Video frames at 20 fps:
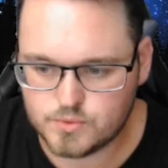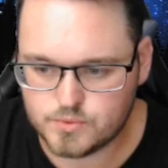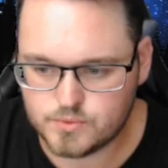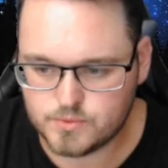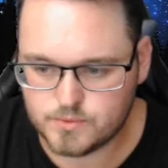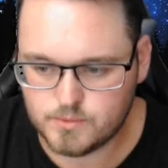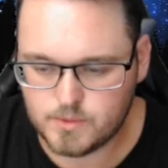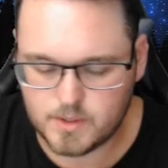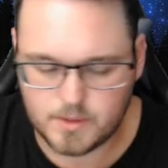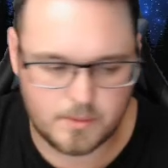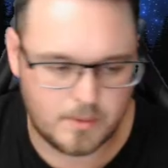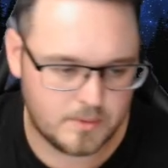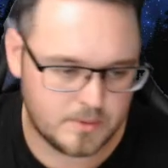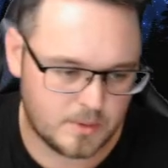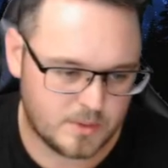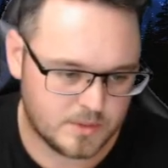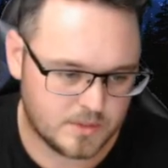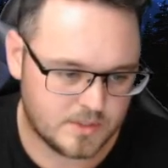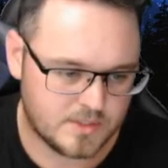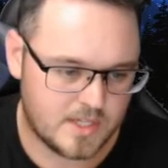What I
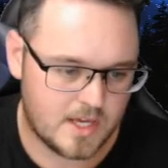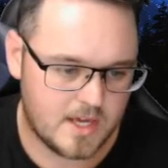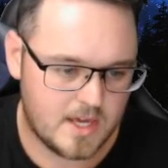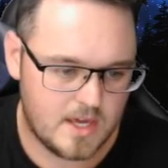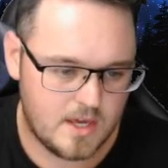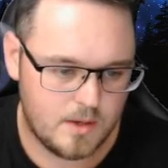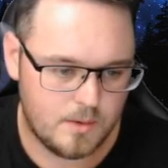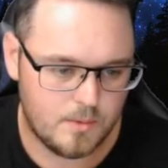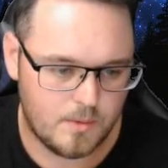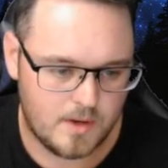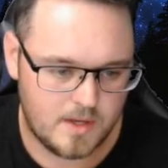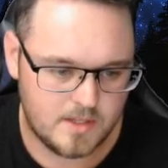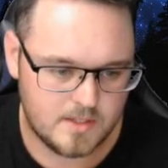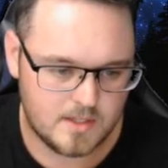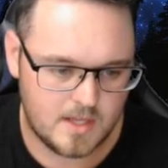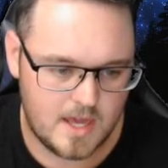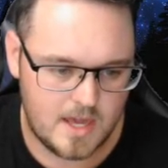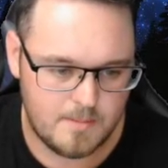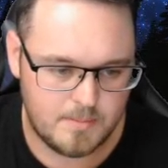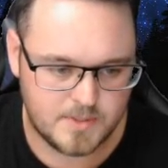was going to say,
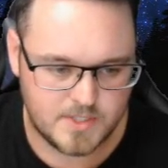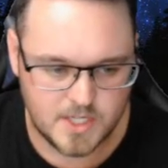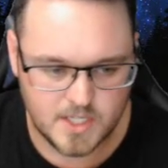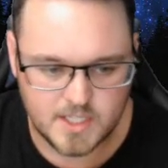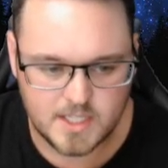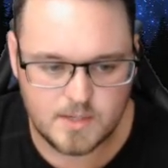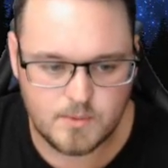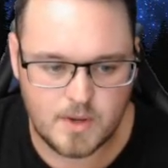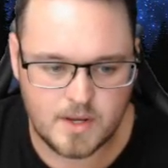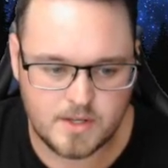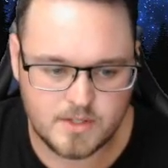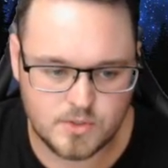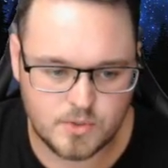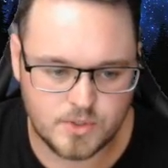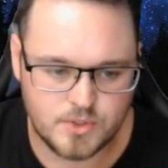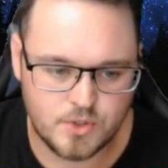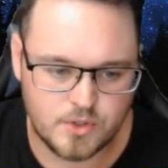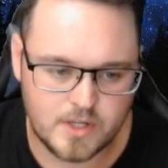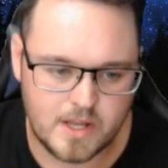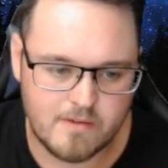he particularly went to
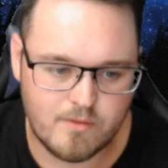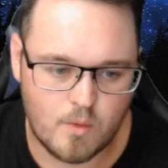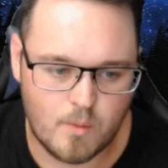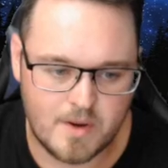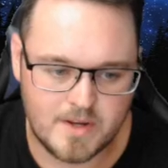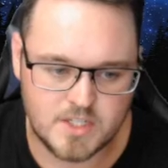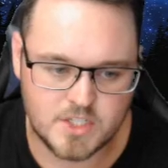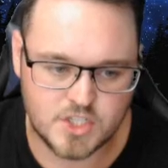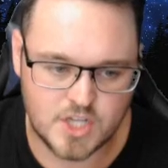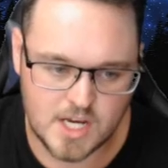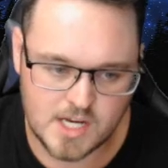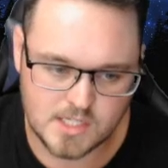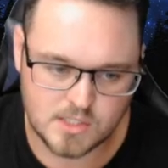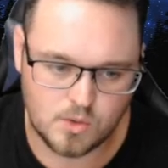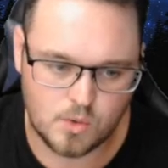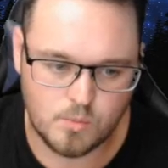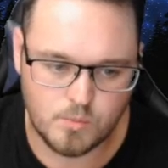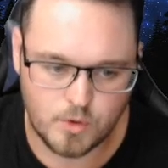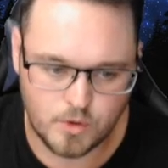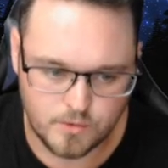a new level when
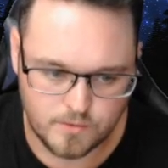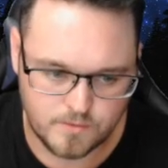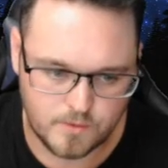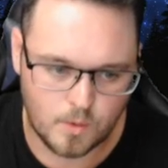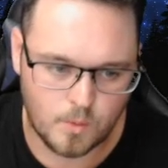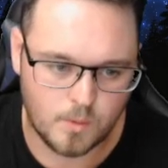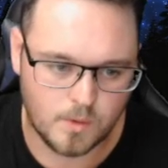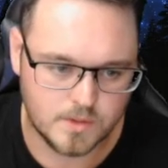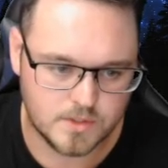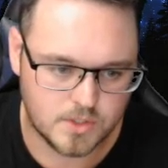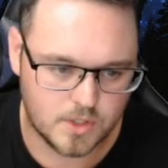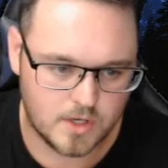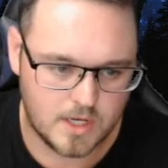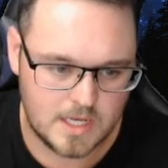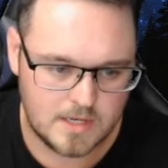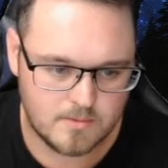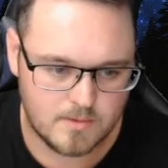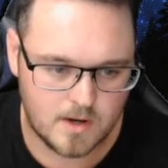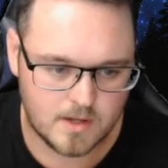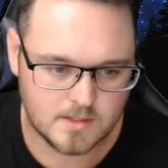Sheasel moved forward. So
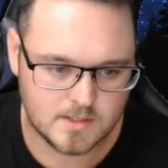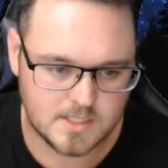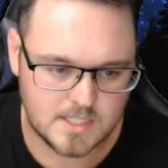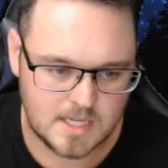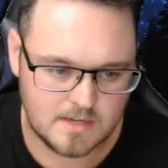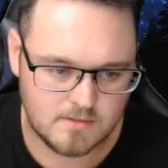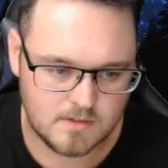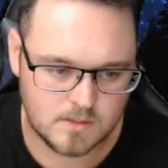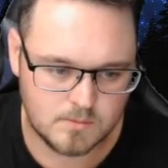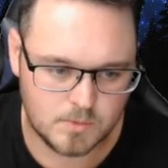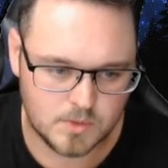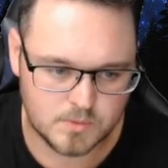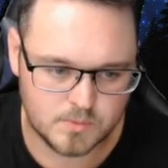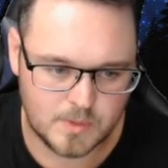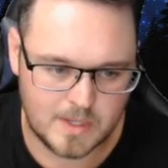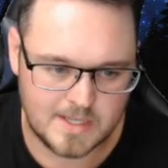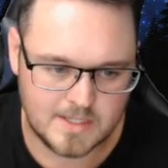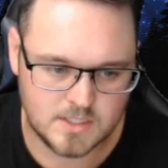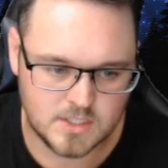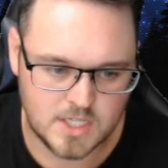in round 7 was
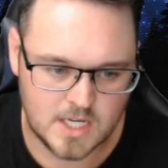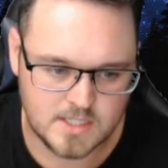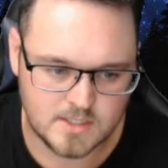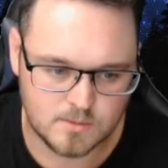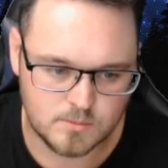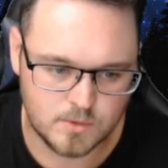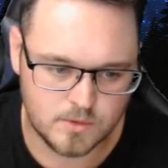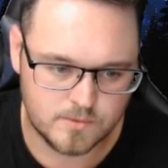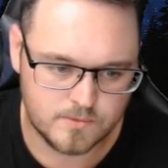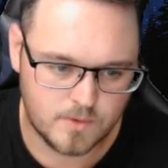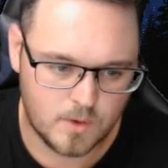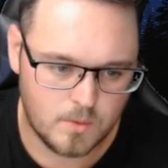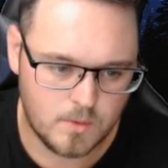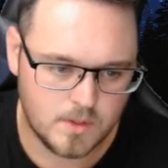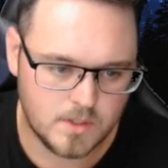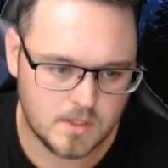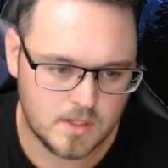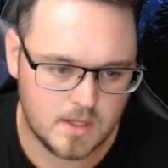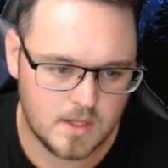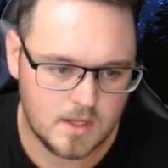when Sheasel moved
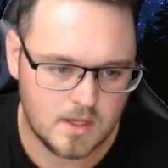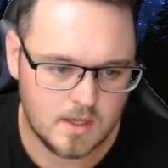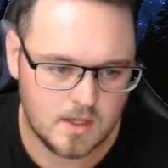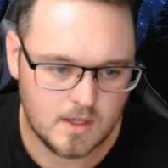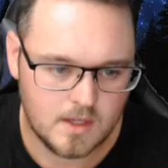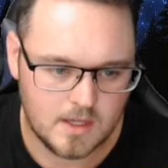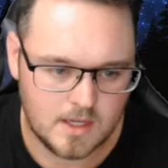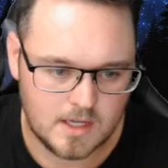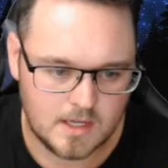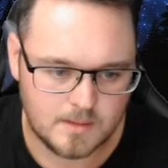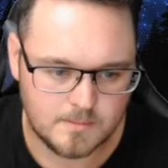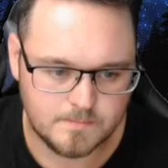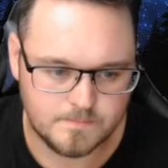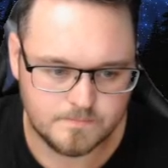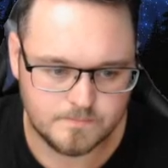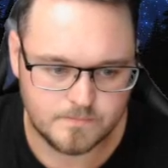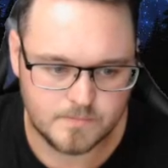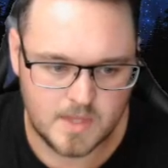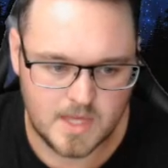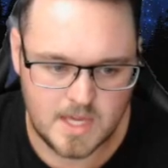forward.
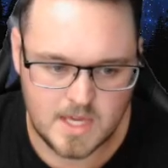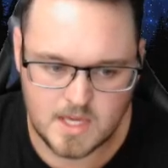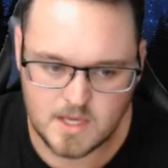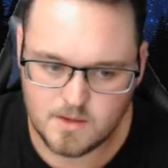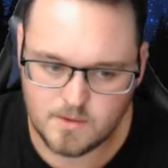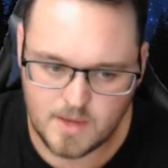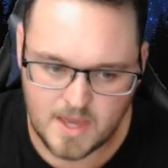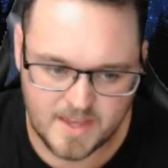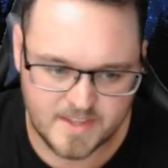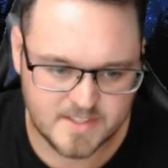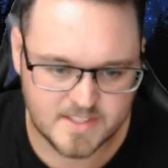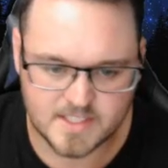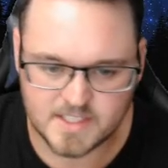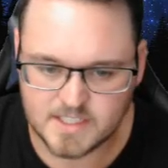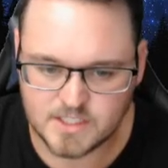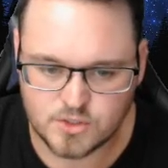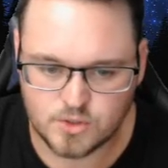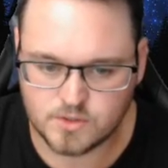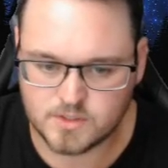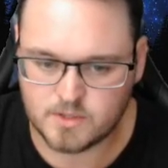He
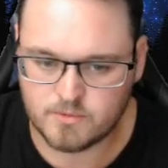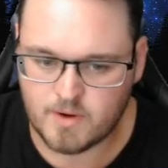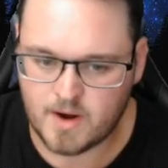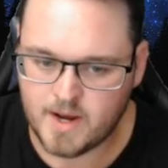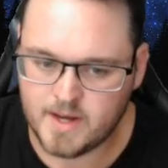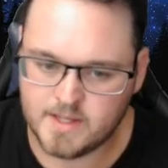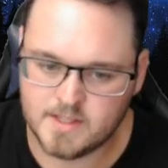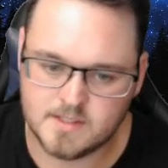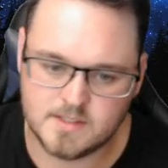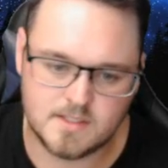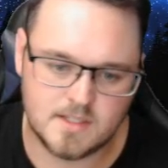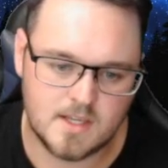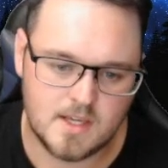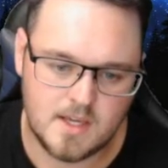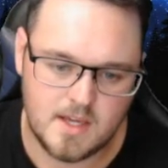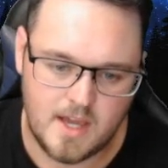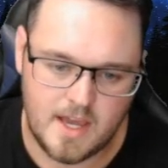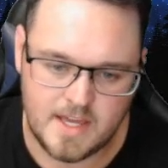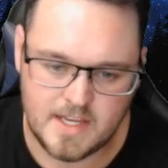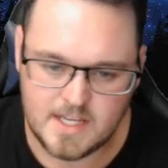instantly took the reins
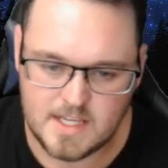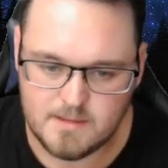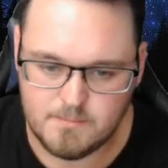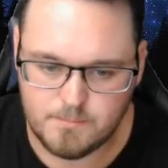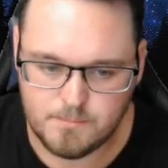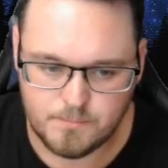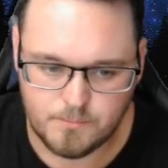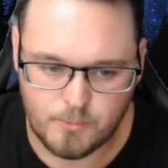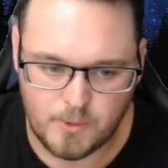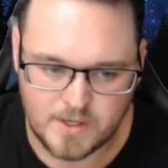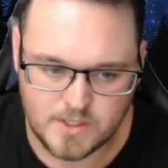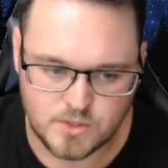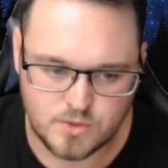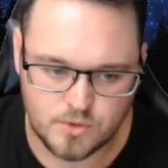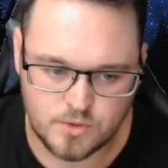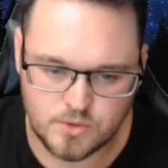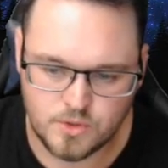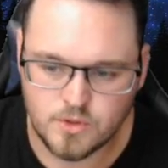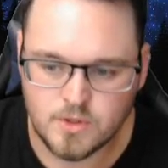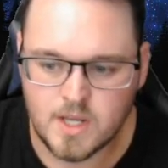and he went
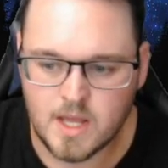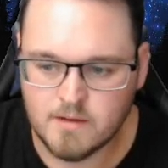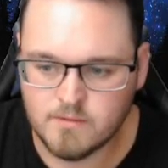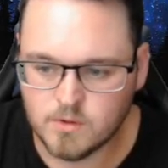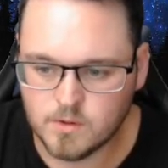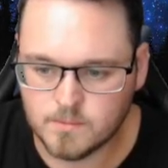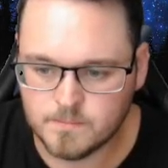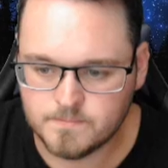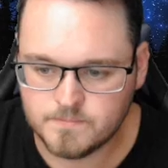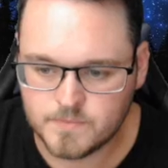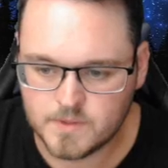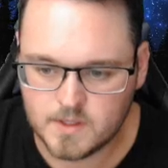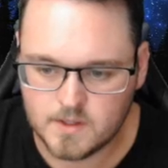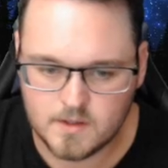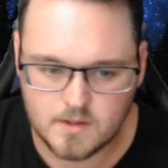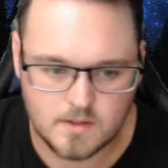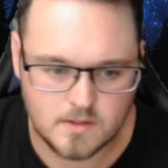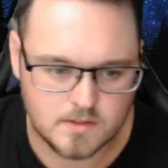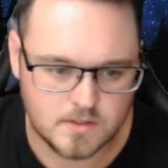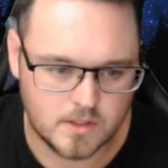to a new level.
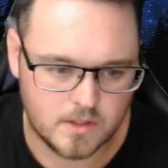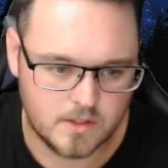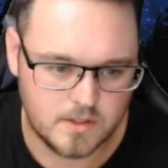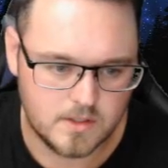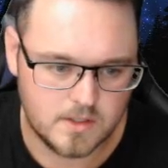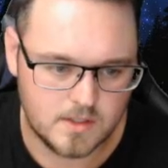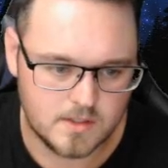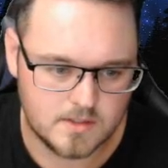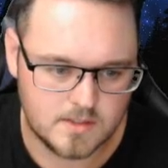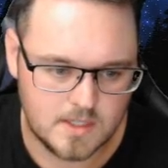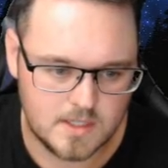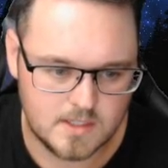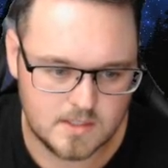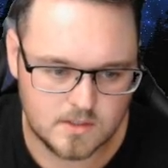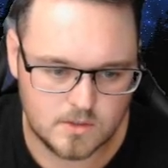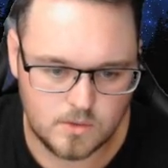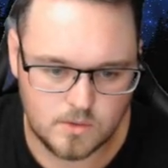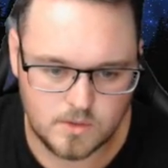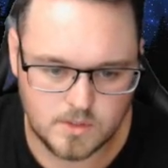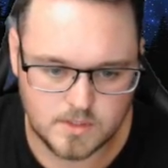So you can see
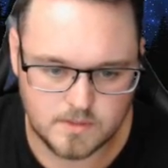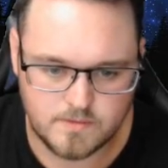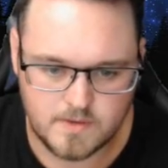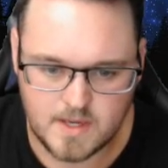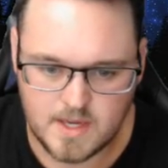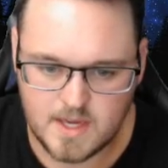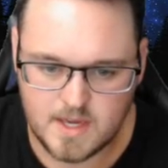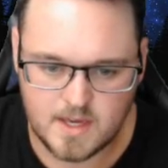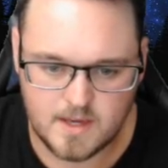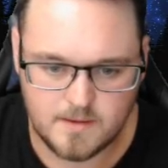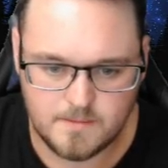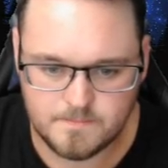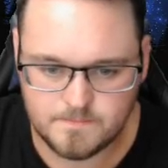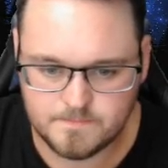scores up here.